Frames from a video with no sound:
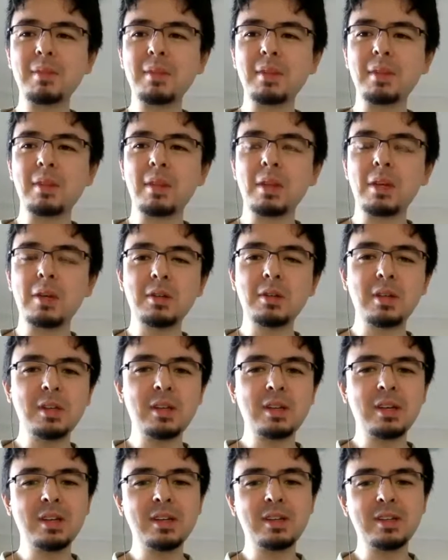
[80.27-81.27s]
Okay,
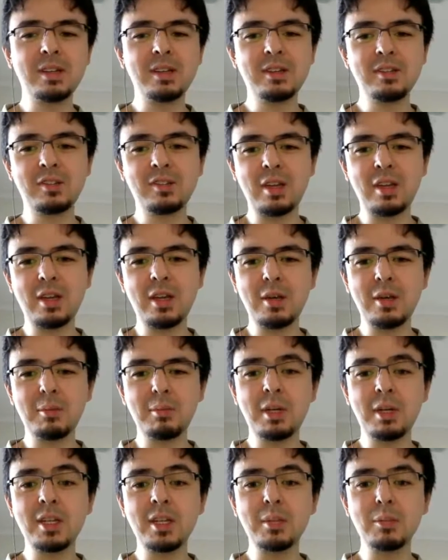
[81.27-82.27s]
hi guys. My
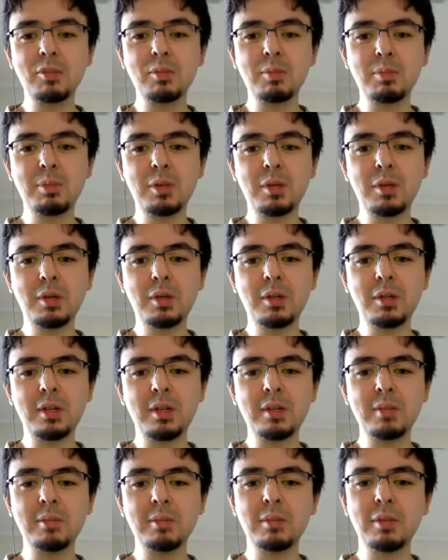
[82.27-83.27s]
name is Paul.
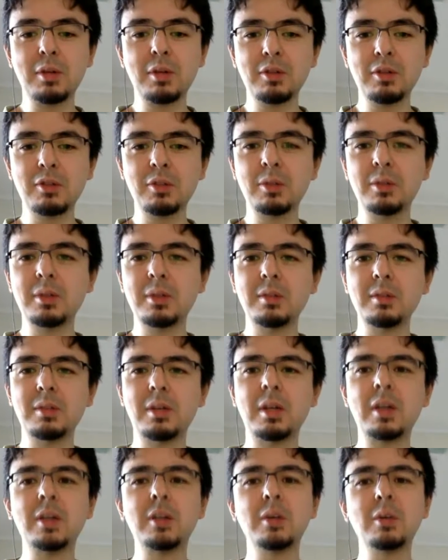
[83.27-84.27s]
I'm also an
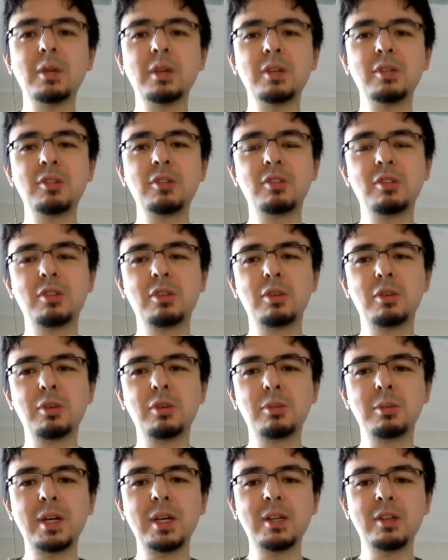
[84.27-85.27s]
iOS course
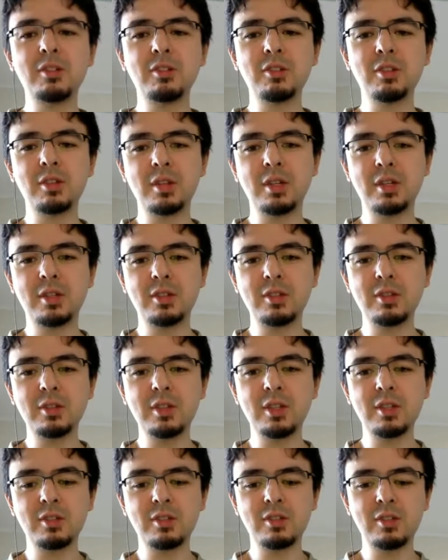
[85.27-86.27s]
manager at
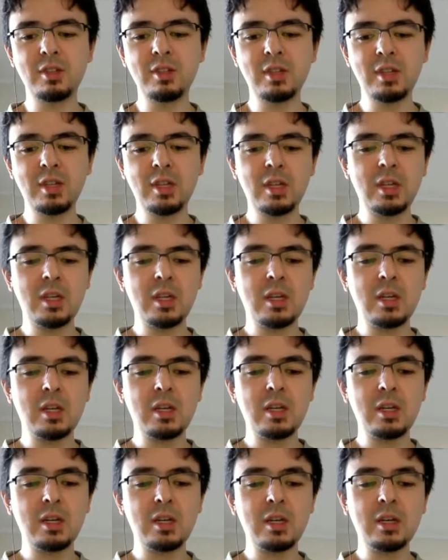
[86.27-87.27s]
Udacity.
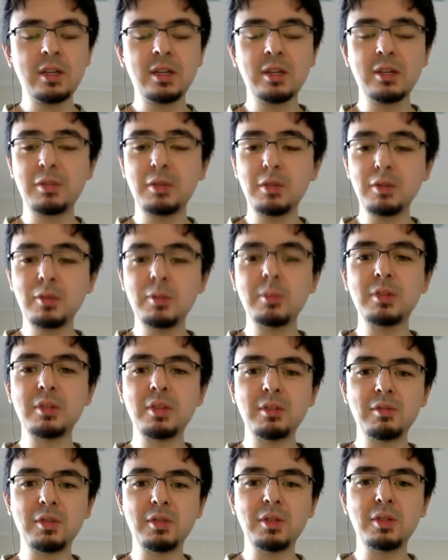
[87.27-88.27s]
I have also been
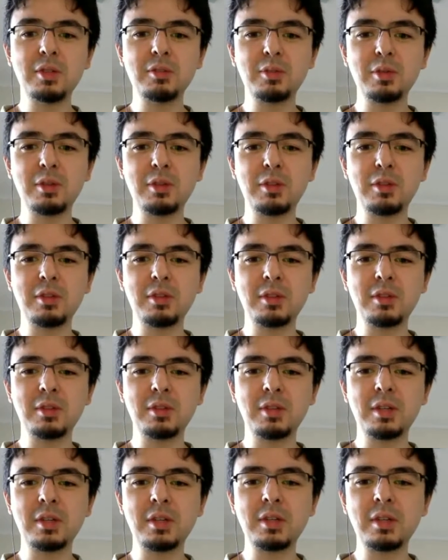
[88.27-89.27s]
involved with the
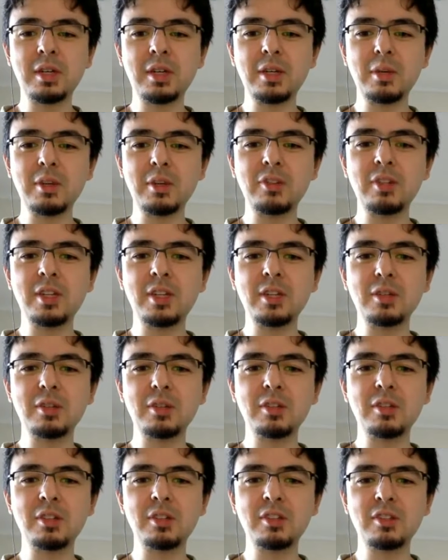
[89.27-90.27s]
iOS
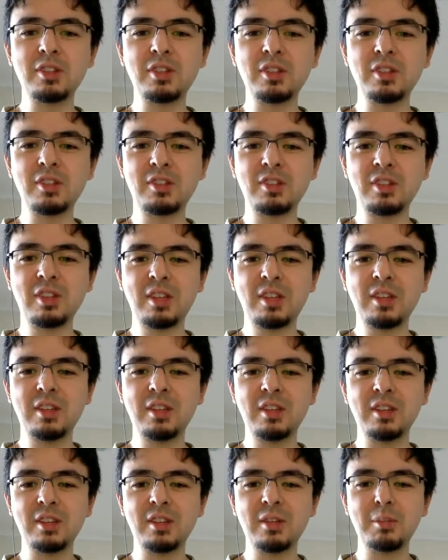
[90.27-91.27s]
Nanodegree since
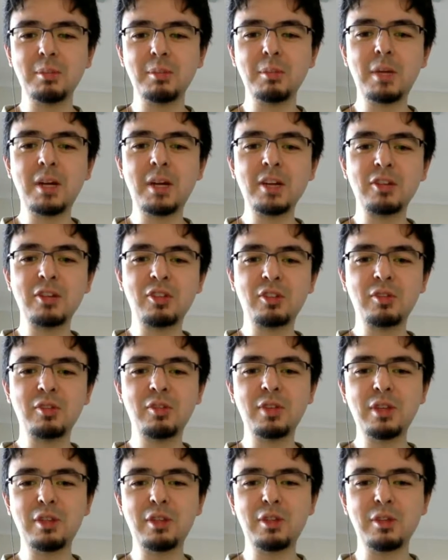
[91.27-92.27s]
March
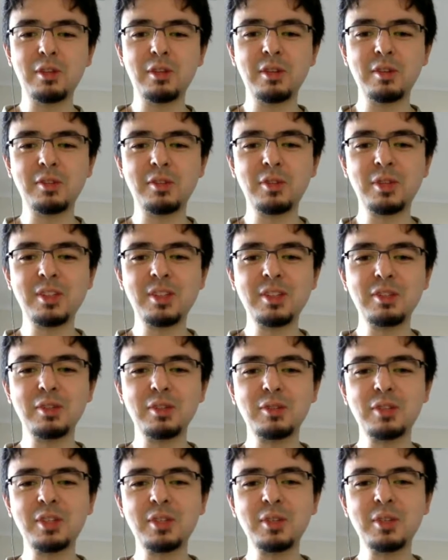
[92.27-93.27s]
5th of
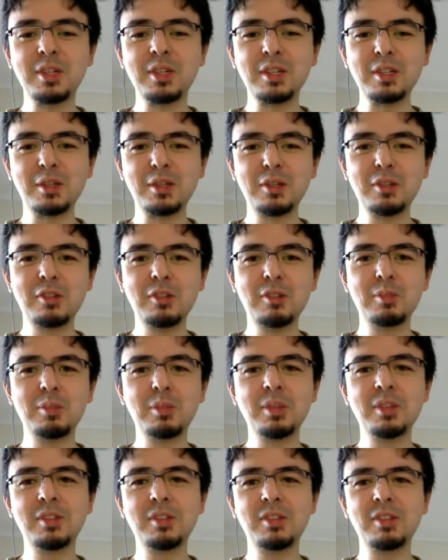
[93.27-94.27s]
2015 when it launched,
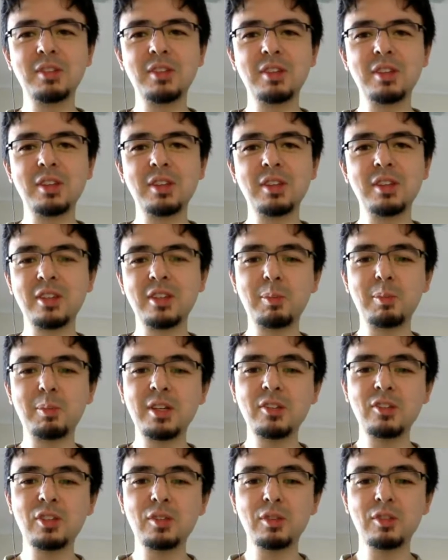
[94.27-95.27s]
but in the
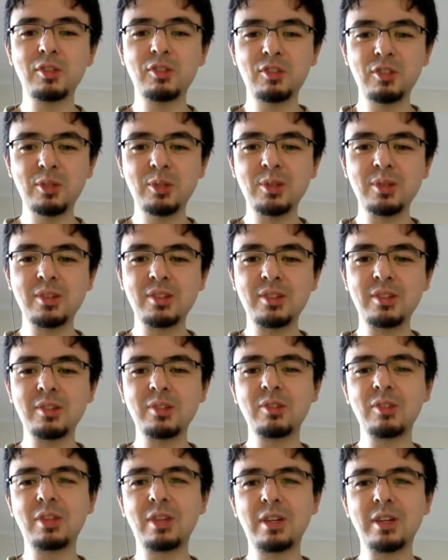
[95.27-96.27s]
capacity of a student, because
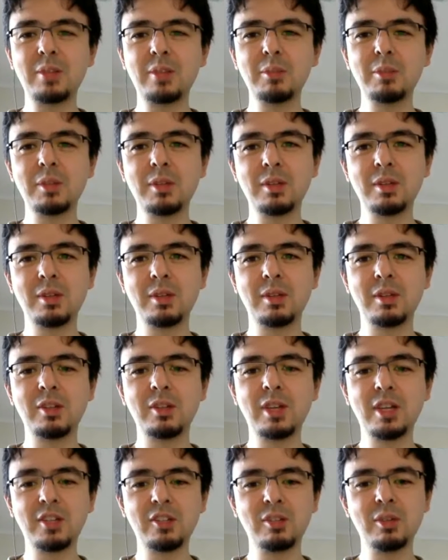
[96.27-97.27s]
I'm a
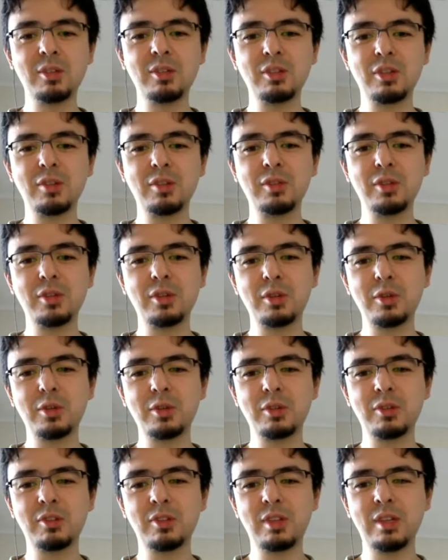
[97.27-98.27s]
graduate of the
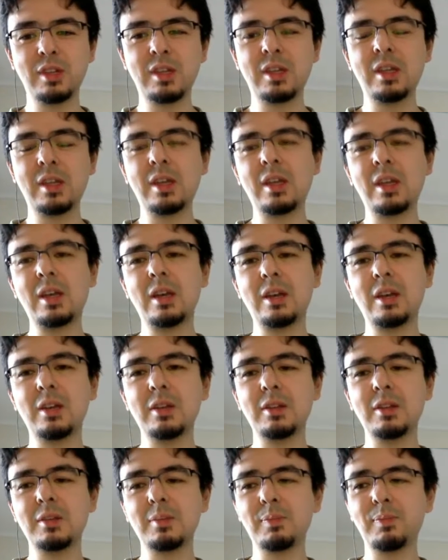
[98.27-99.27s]
course.
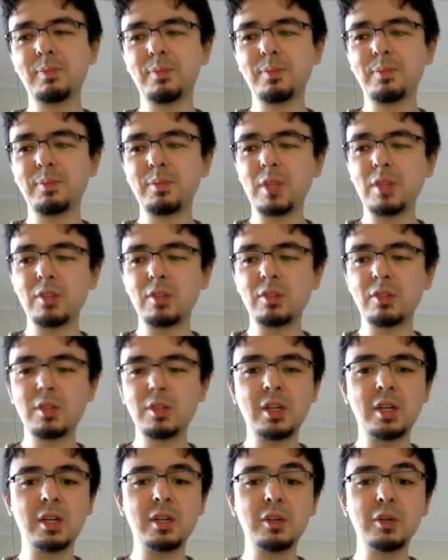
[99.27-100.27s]
And so yeah,
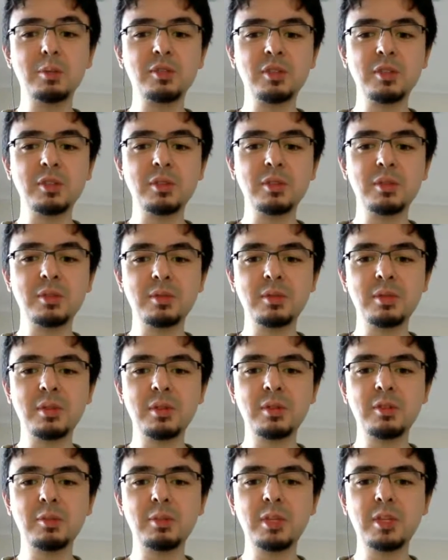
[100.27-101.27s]
I hope to
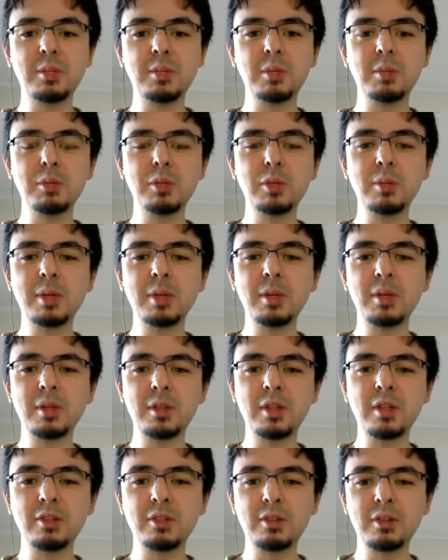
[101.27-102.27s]
speak a bit more about that
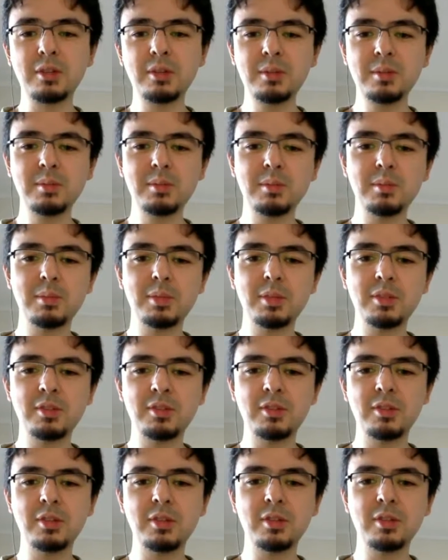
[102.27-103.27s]
later on, but
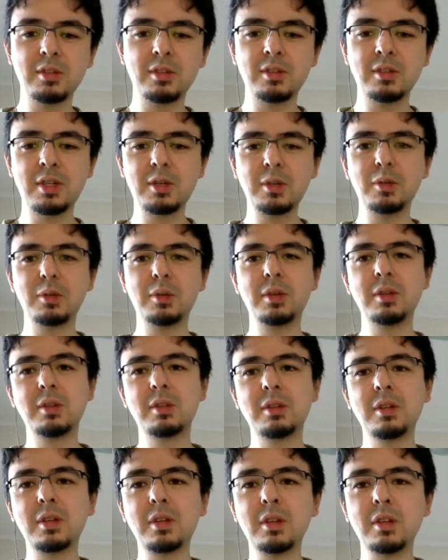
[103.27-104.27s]
now
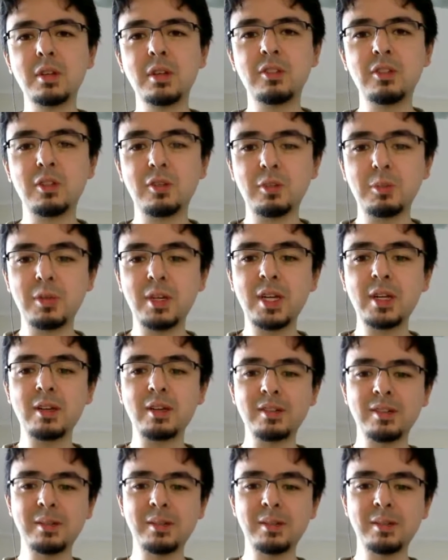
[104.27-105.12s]
let's hear from Garrett.